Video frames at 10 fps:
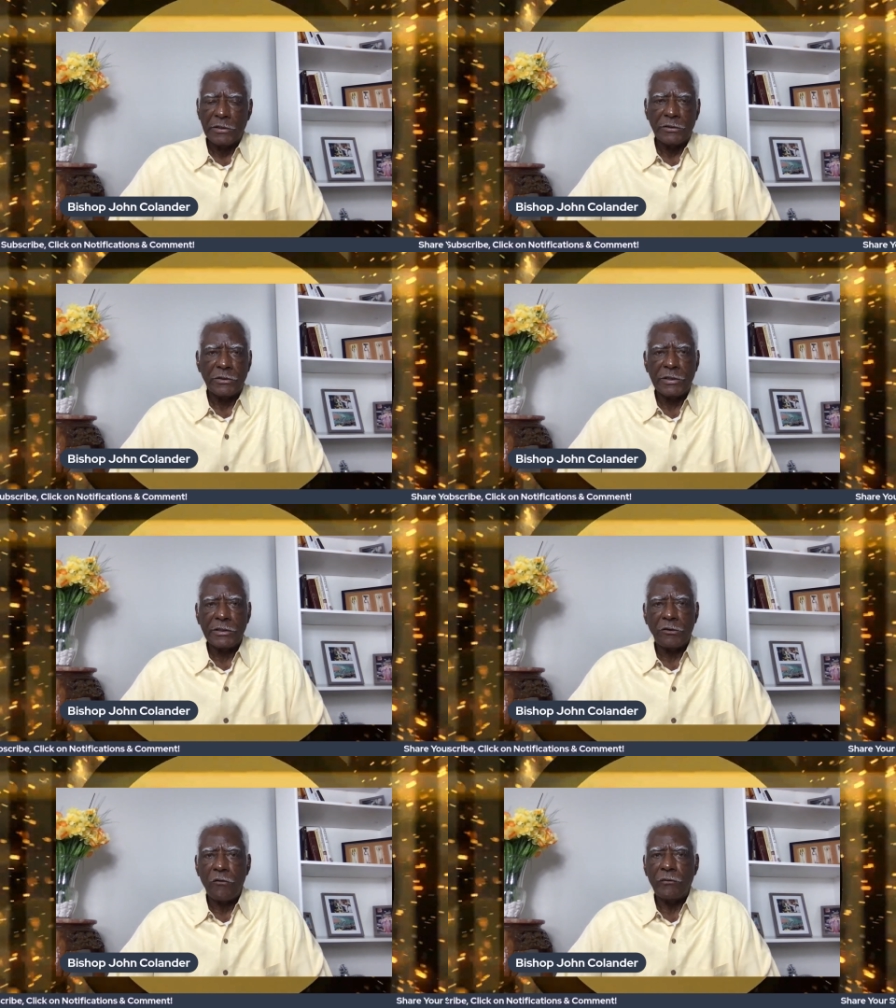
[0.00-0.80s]
to get
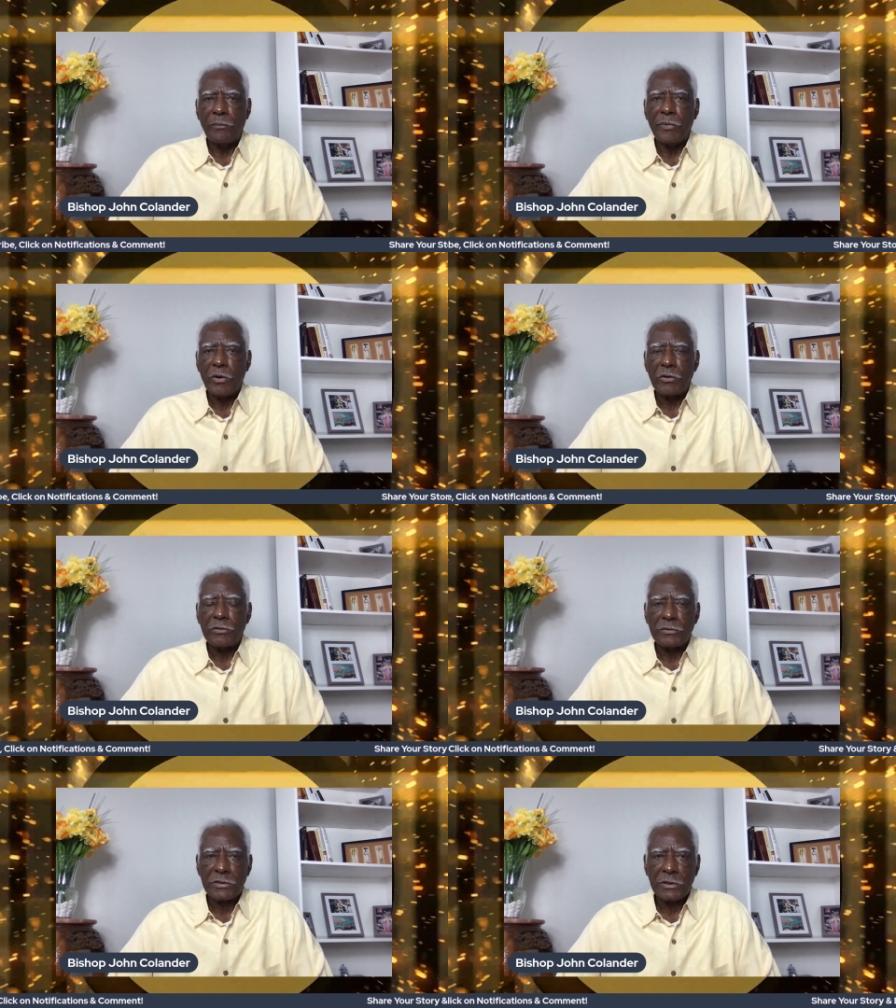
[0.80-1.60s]
over
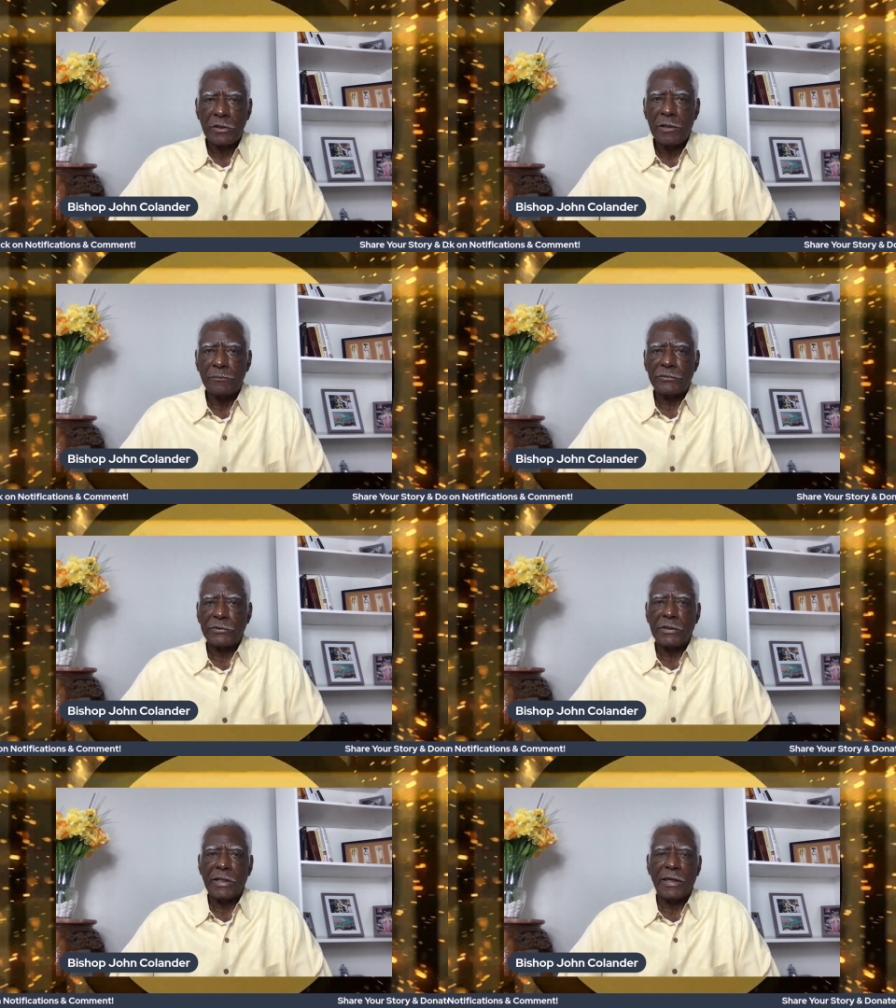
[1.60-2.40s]
burdens and humps
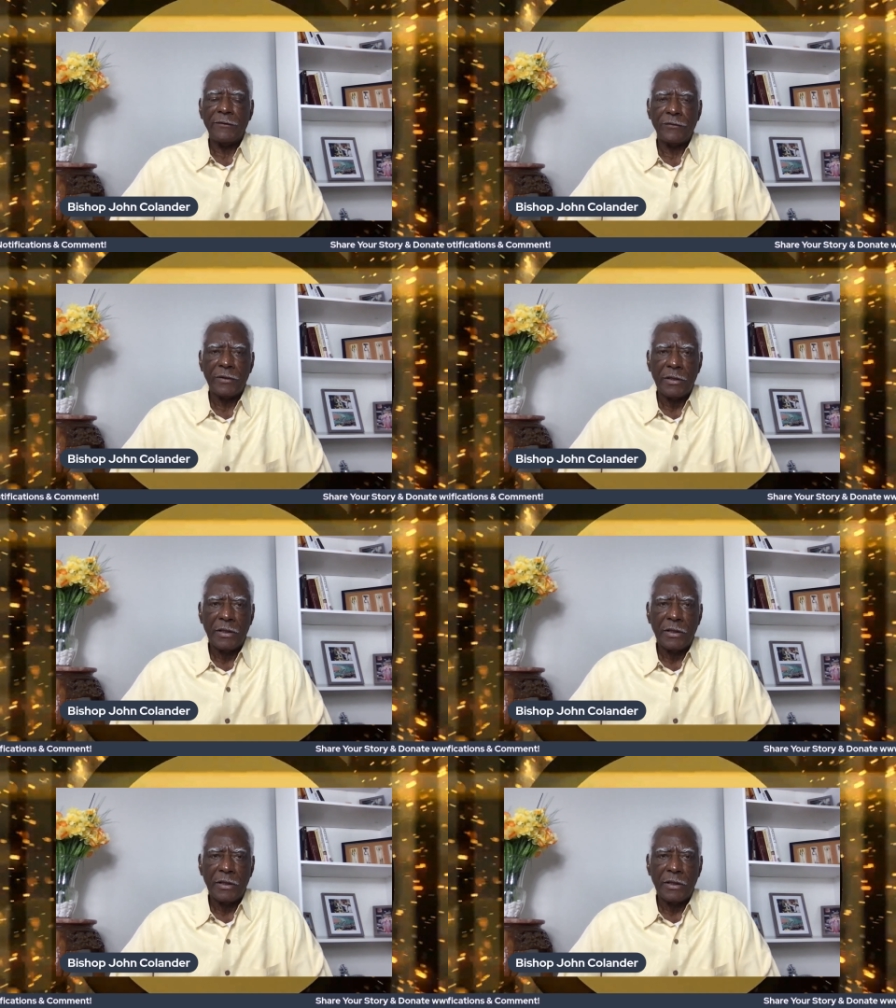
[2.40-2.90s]
in life